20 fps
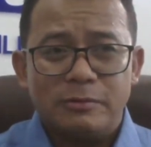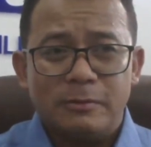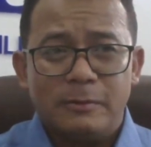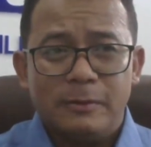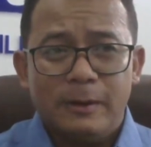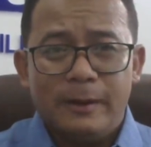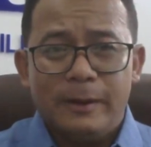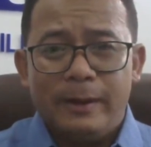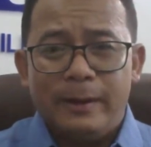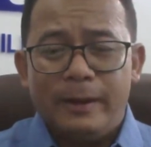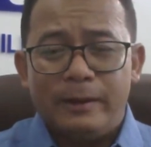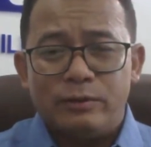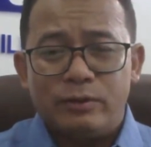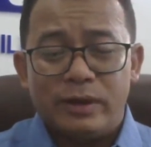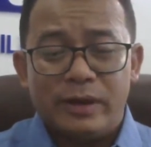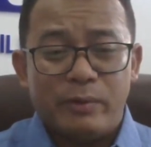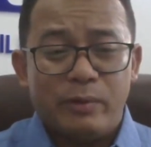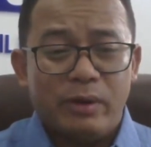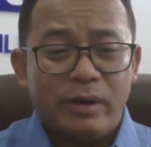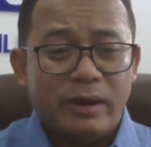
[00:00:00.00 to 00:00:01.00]
so that he
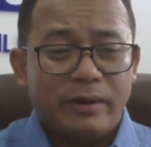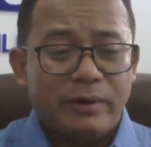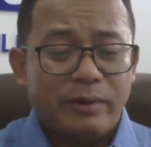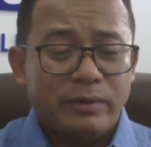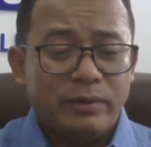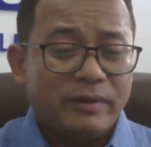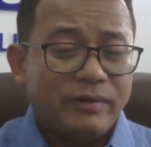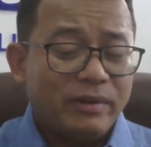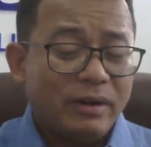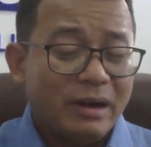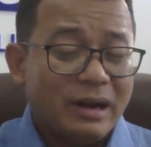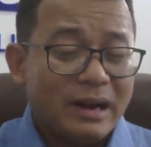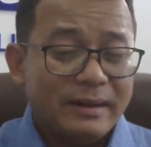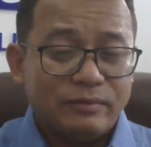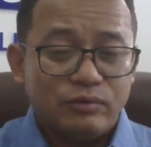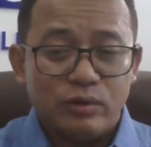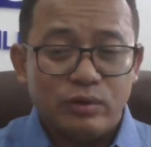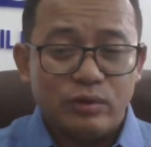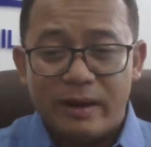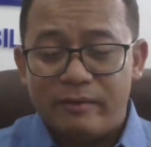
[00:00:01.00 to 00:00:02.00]
will definitely love to have
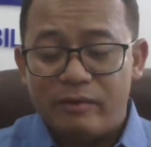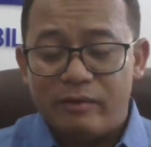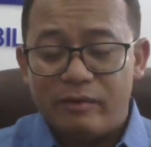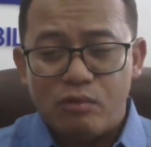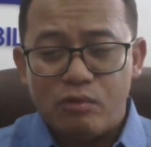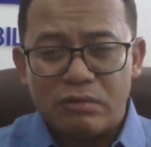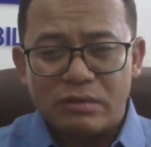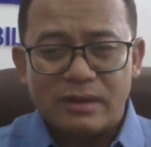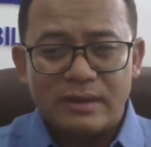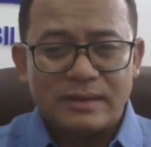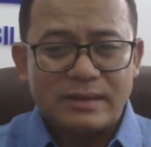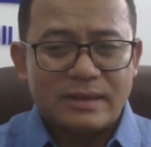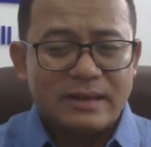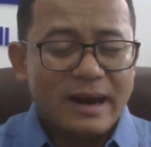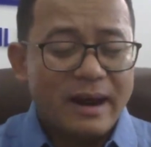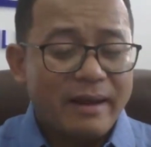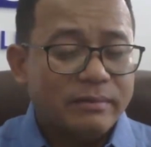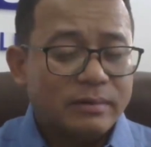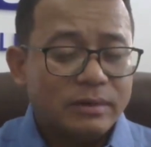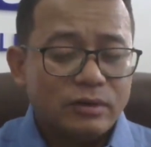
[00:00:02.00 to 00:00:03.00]
more
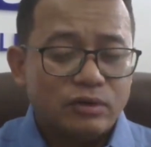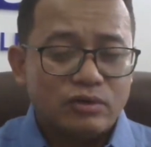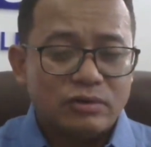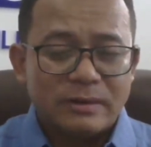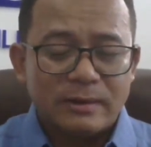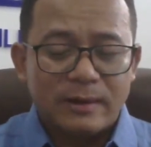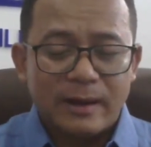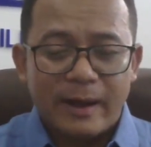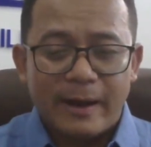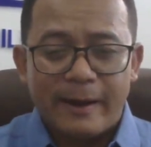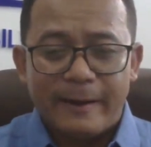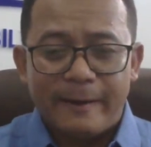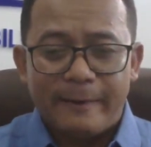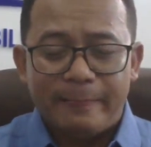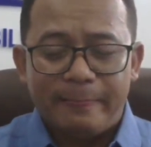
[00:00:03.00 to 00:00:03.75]
subscribers, and